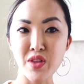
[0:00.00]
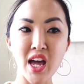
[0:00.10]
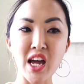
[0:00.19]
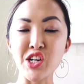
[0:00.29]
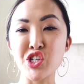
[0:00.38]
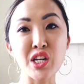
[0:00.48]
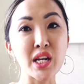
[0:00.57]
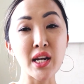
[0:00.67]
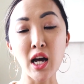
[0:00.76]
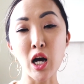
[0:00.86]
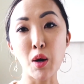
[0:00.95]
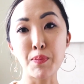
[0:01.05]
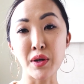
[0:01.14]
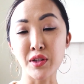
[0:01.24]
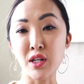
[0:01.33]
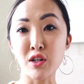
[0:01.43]
and she needed help
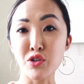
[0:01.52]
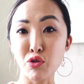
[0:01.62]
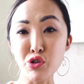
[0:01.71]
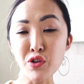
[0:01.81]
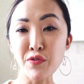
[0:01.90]
building her social